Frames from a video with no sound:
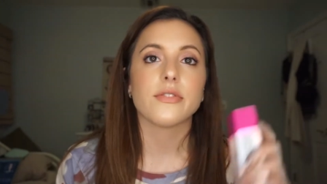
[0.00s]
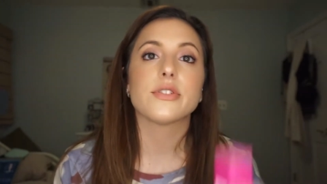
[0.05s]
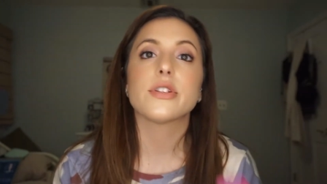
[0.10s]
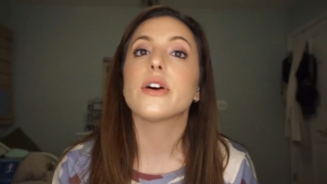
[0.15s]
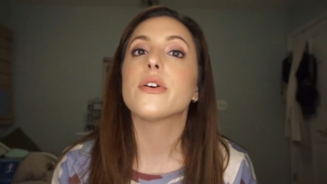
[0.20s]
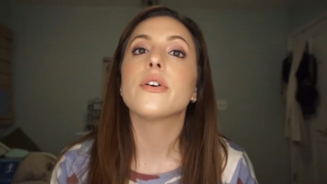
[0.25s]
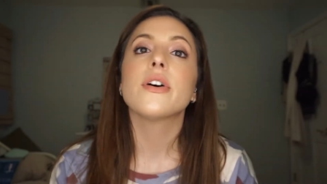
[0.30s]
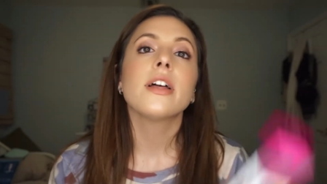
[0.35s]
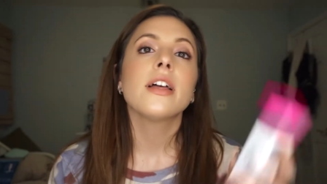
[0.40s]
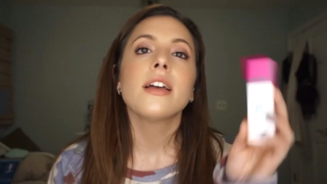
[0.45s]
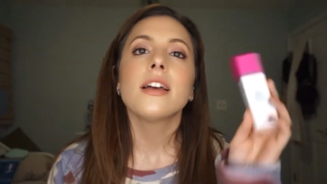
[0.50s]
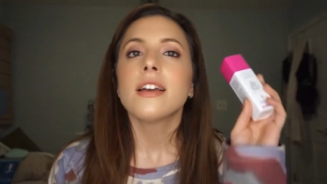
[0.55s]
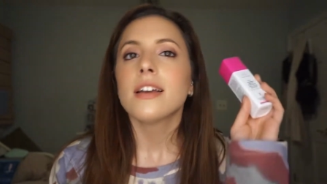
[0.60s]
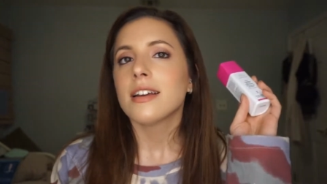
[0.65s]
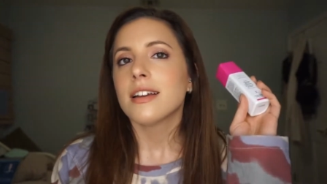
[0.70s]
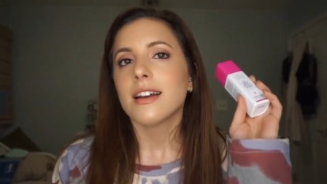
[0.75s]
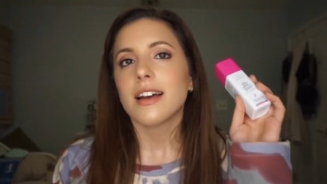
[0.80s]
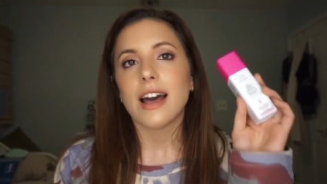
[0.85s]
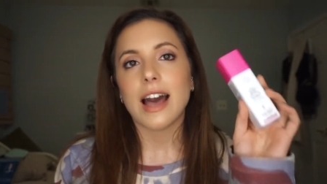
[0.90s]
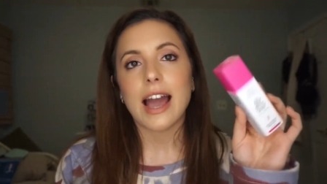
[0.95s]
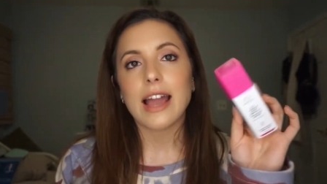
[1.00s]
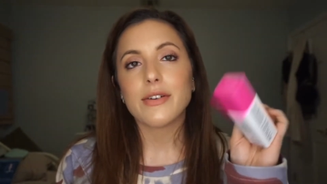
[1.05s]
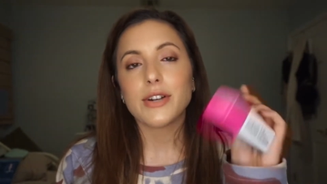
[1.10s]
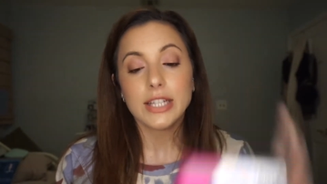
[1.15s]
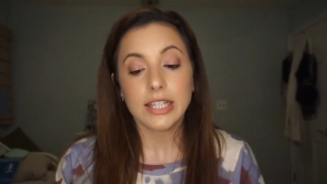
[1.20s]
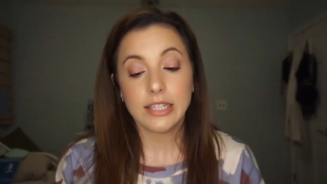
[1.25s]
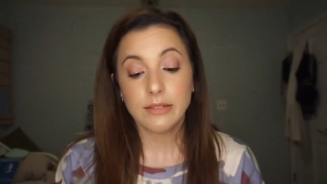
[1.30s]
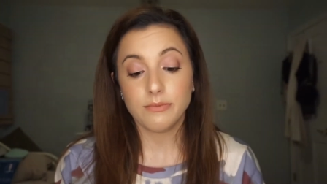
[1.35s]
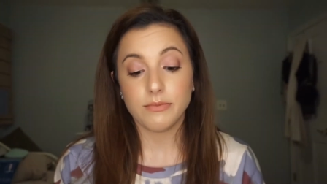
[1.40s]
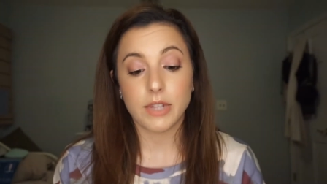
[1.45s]
So I
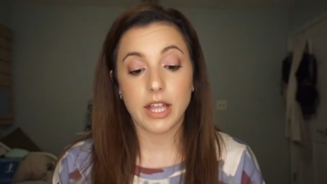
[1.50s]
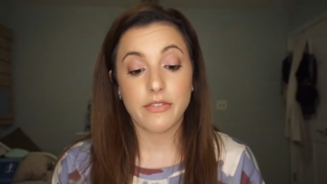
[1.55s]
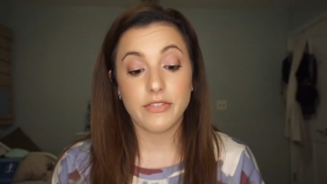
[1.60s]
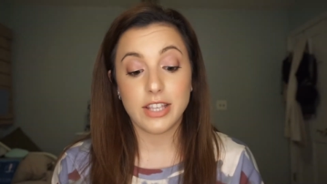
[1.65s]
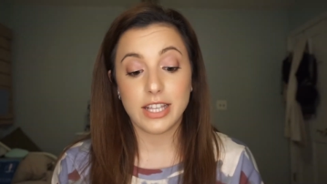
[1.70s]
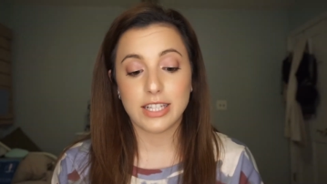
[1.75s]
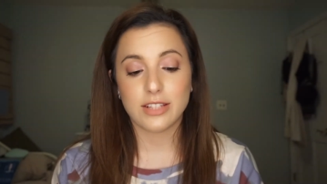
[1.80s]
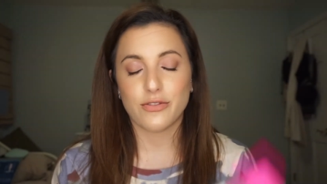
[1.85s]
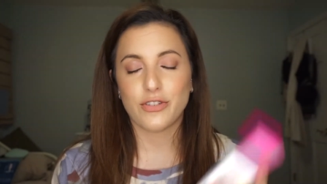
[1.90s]
really love this